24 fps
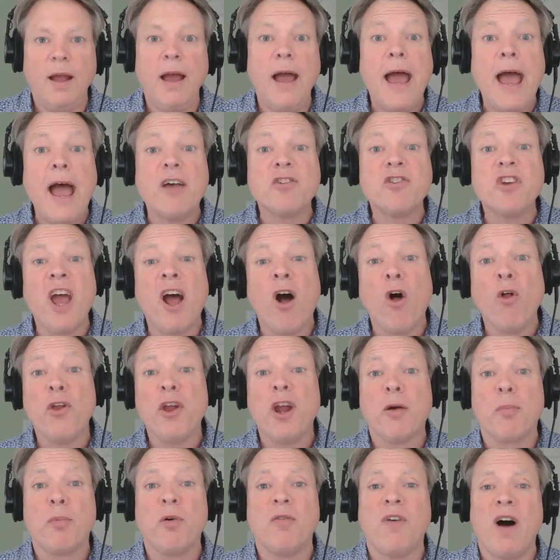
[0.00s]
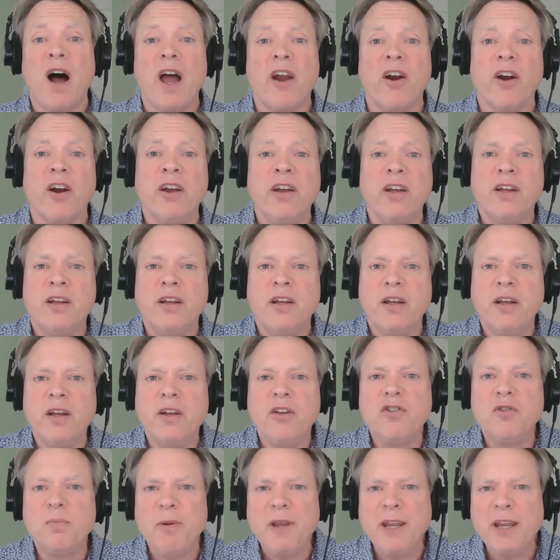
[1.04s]
As a healthcare provider,
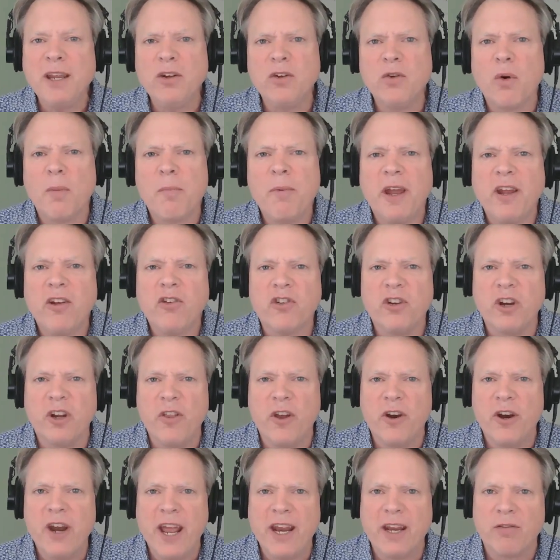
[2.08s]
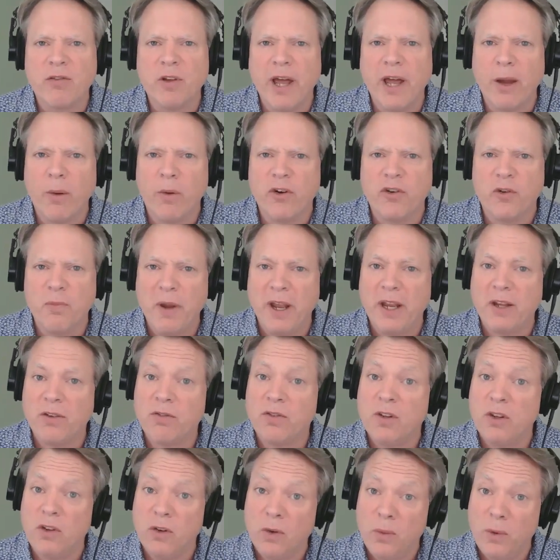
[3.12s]
speaking to a patient in their native language
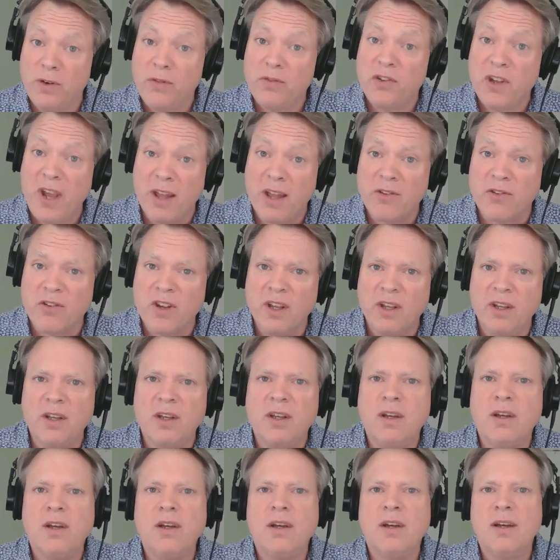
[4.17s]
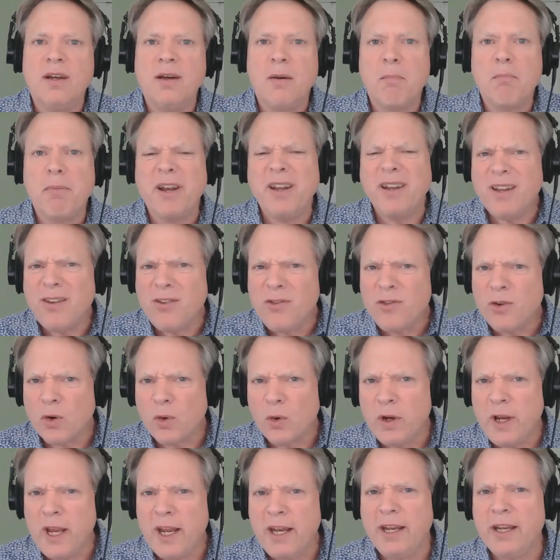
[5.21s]
makes intuitive sense. But is
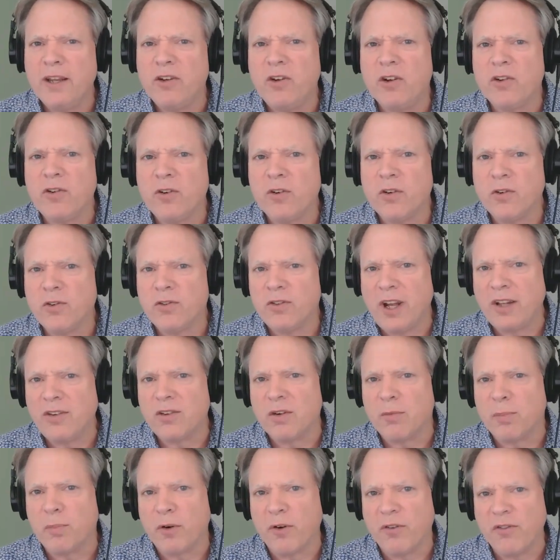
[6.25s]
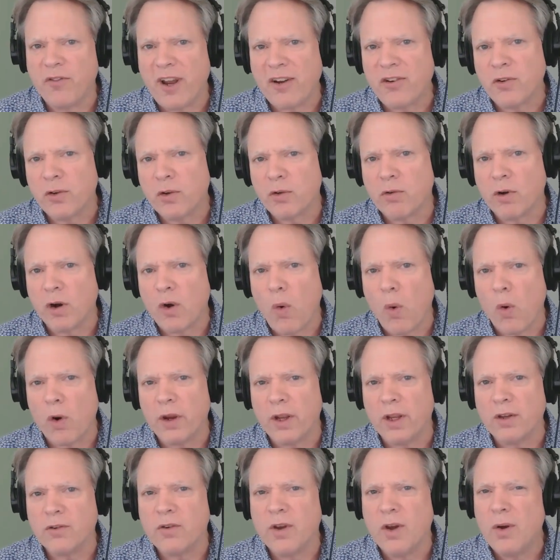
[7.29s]
creating additional sets of professional
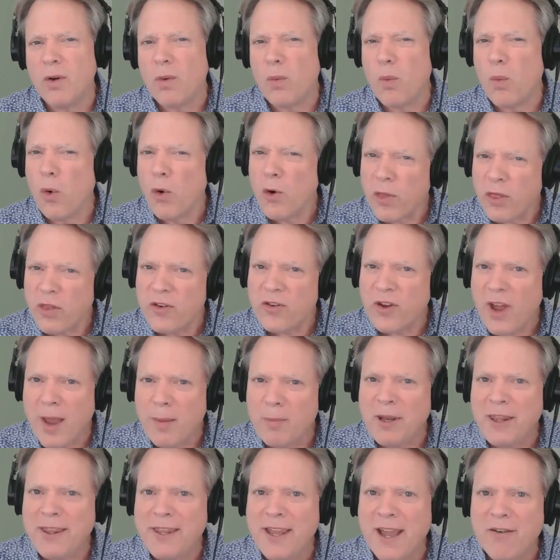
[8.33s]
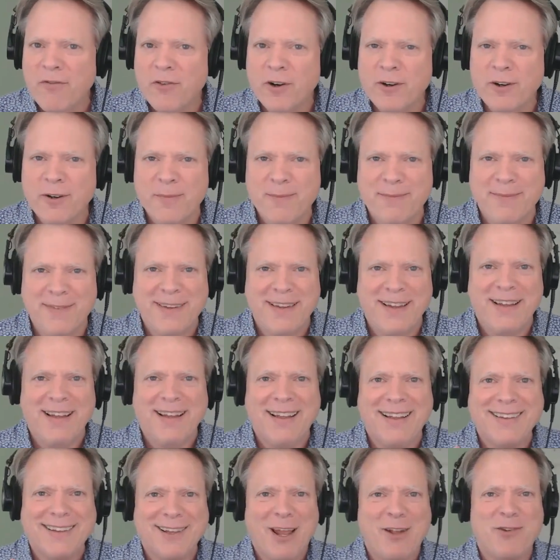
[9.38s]
recordings worth the time and the effort?
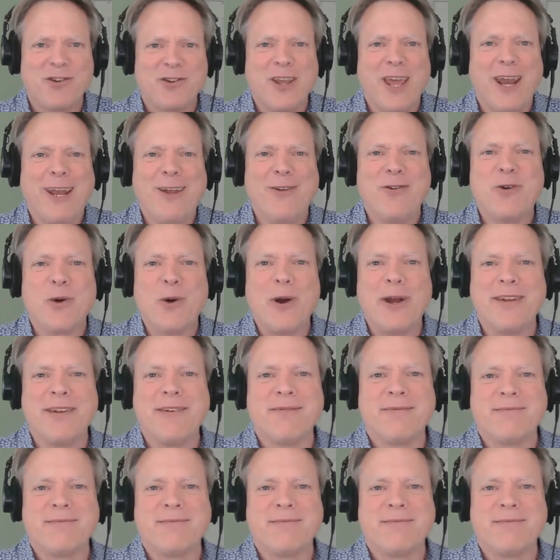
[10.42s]
Let's get into it.